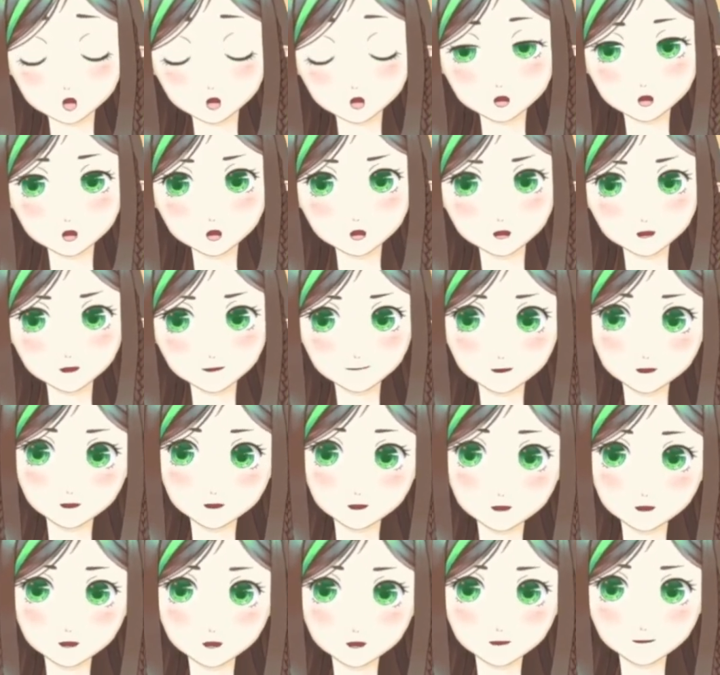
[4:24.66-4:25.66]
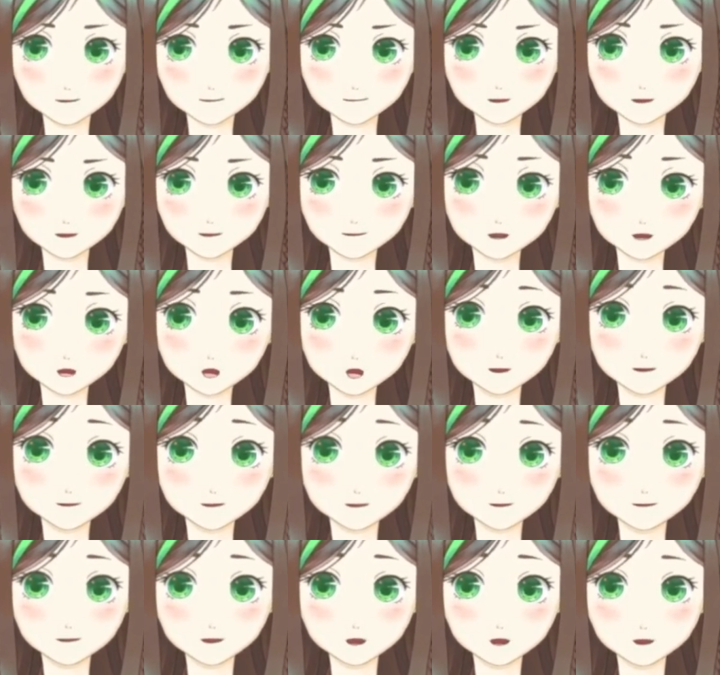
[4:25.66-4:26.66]
Especially when working with
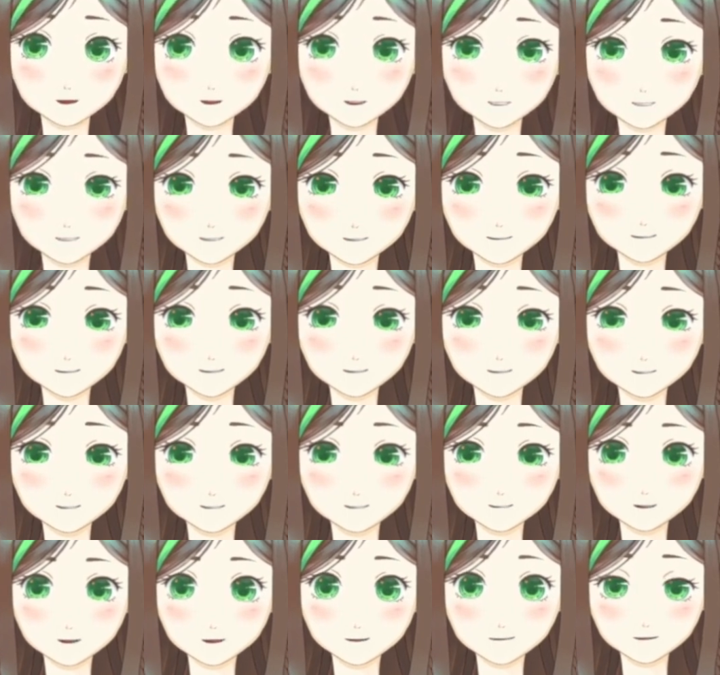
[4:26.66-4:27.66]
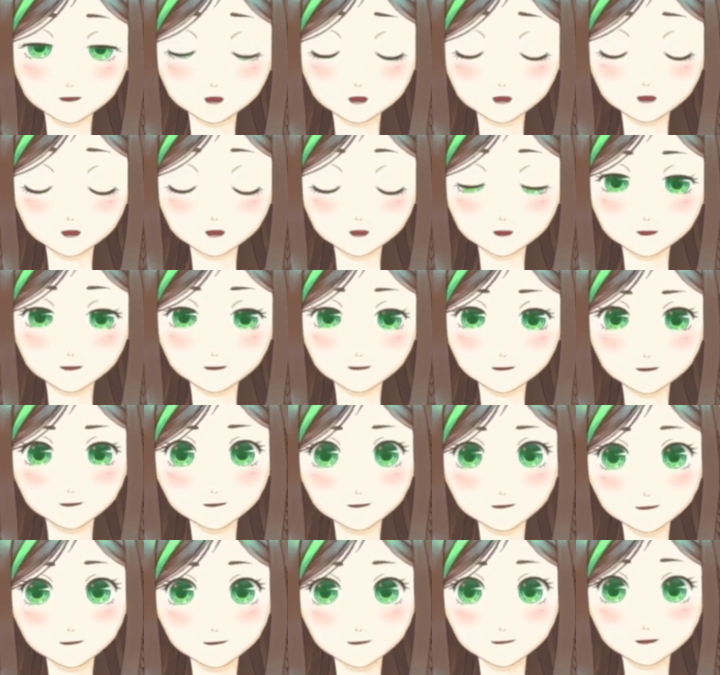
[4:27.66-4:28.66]
details, it is very easy to
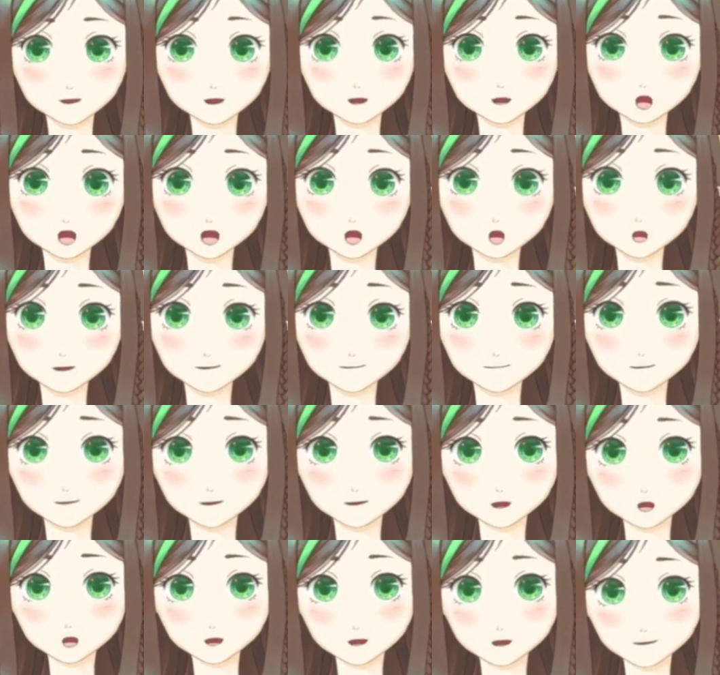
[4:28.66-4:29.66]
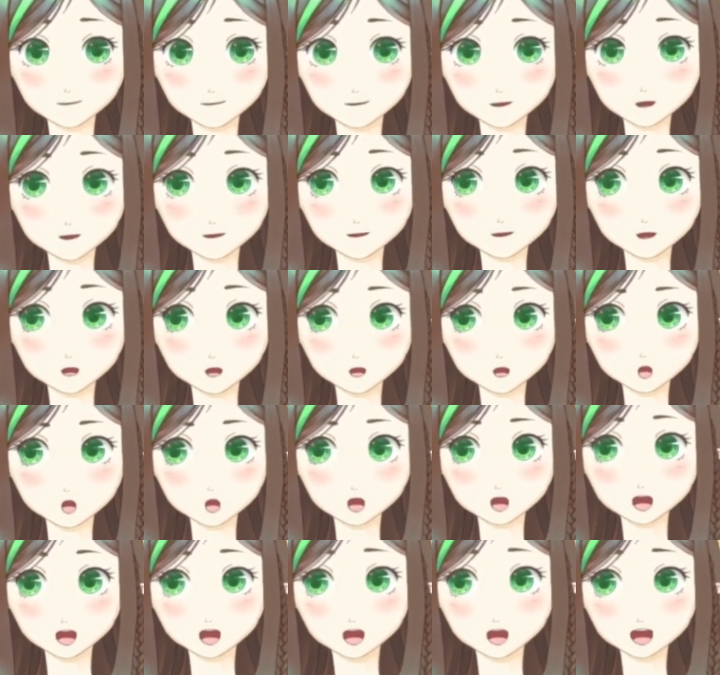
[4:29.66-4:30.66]
lose the eye for the larger picture.
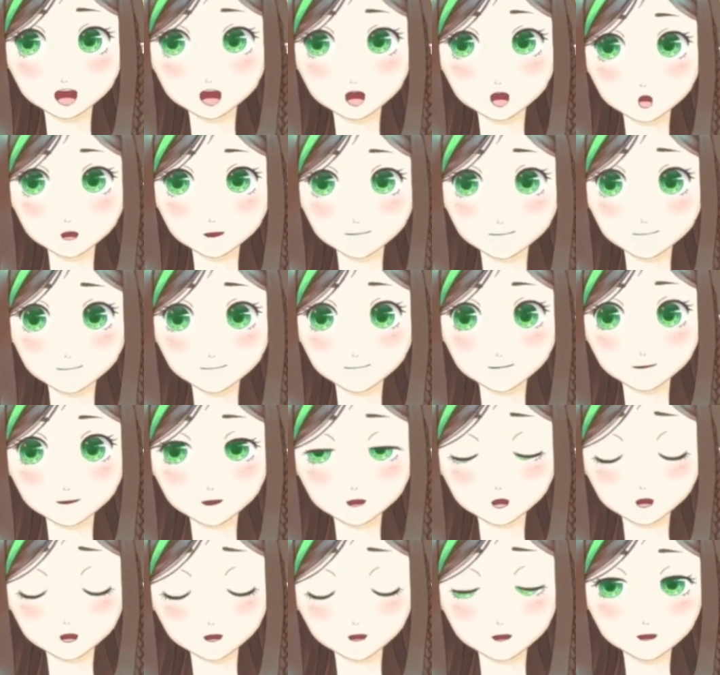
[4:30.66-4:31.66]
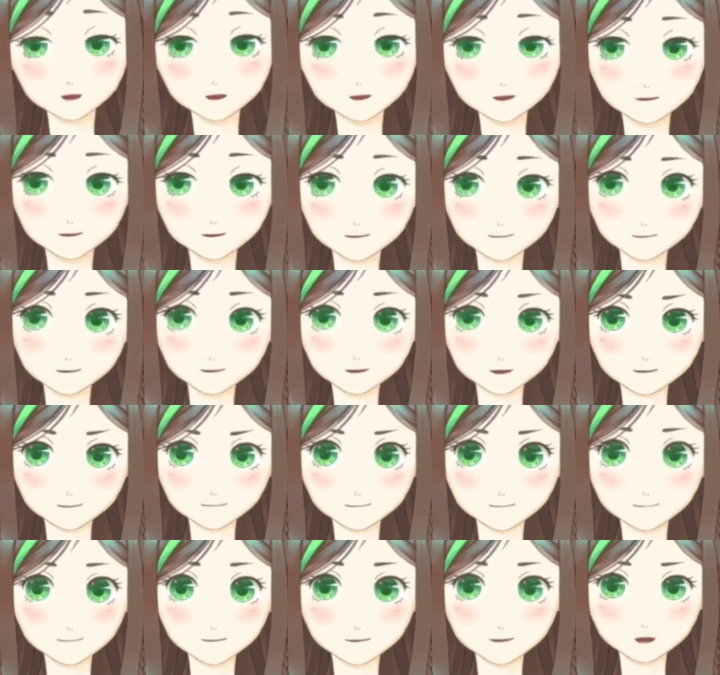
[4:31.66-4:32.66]
I have a few techniques to avoid
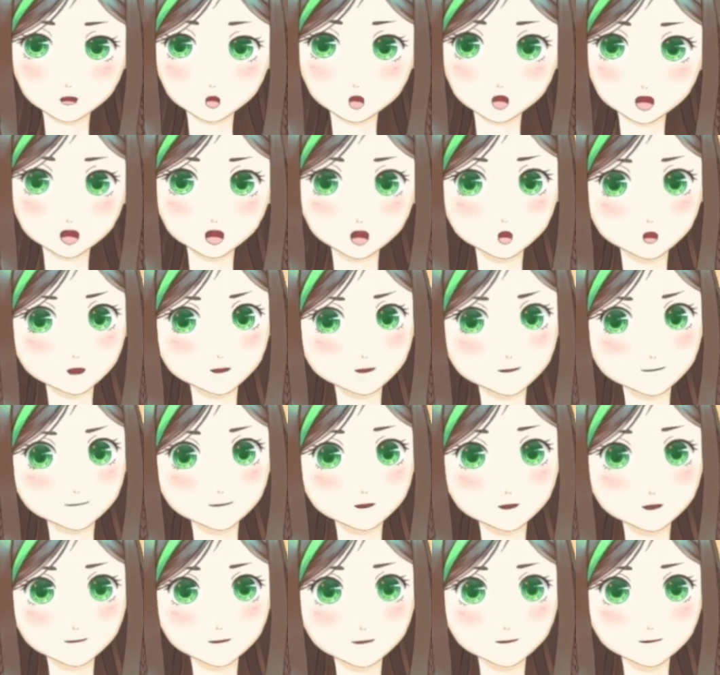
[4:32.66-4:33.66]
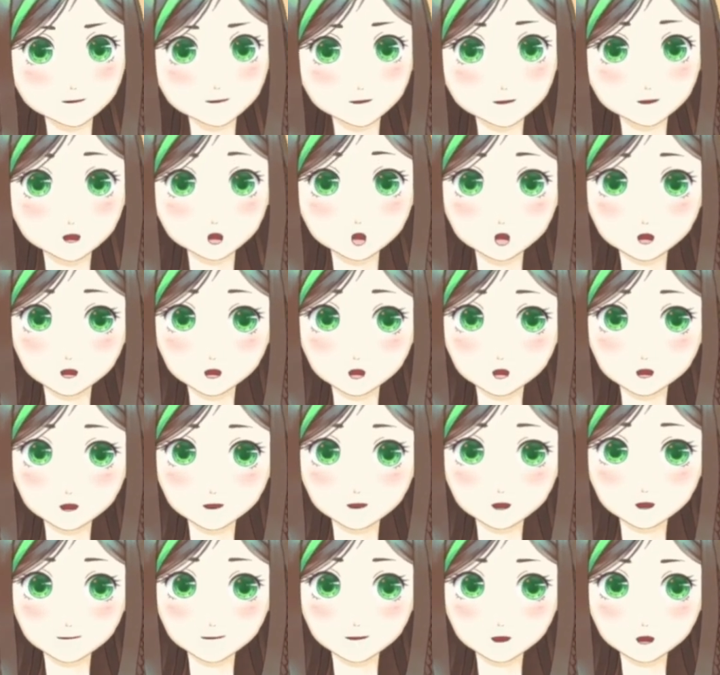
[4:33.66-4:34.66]
this. Sometimes just changing the
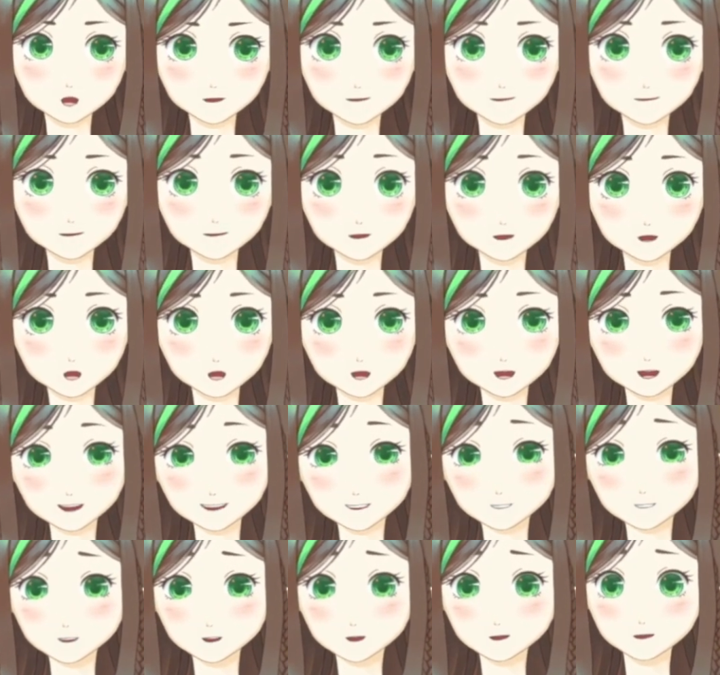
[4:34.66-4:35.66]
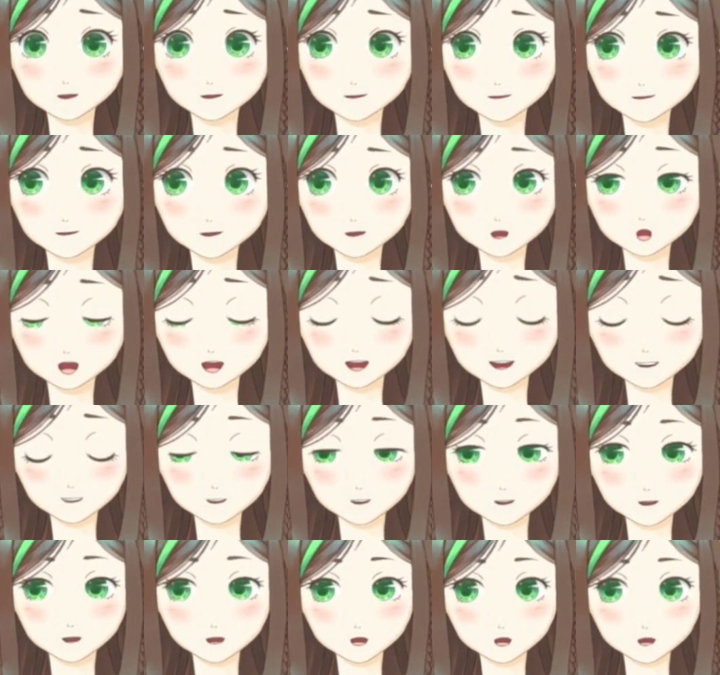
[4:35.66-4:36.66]
background, like adding a blue sky, can
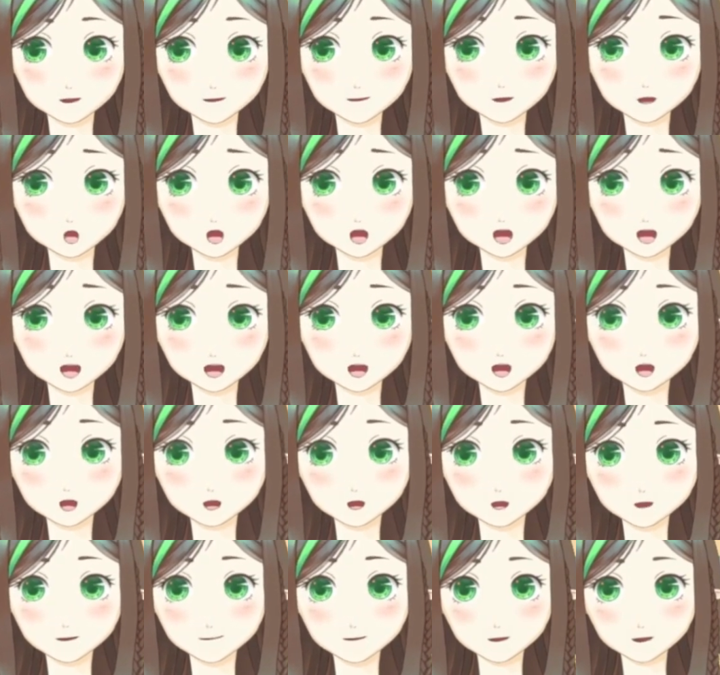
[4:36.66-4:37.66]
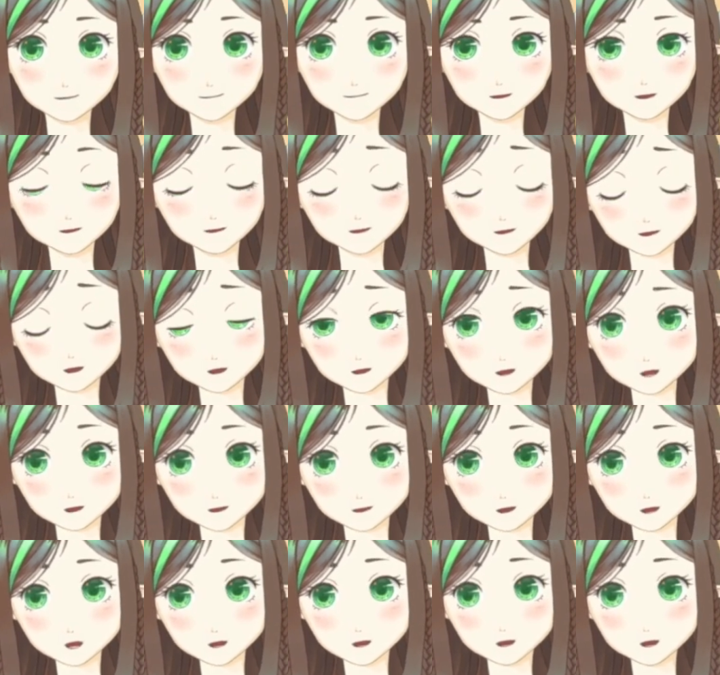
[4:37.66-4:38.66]
help, even if it will not be in
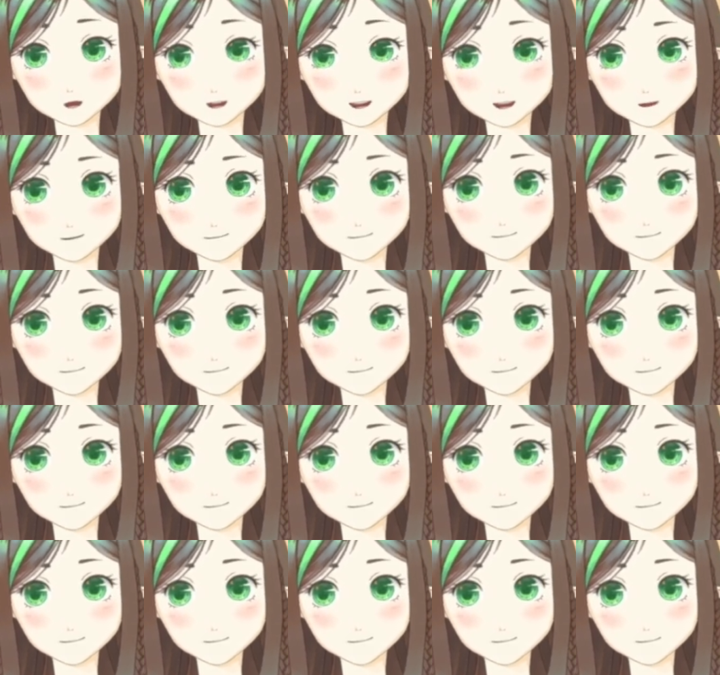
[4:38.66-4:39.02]
the game.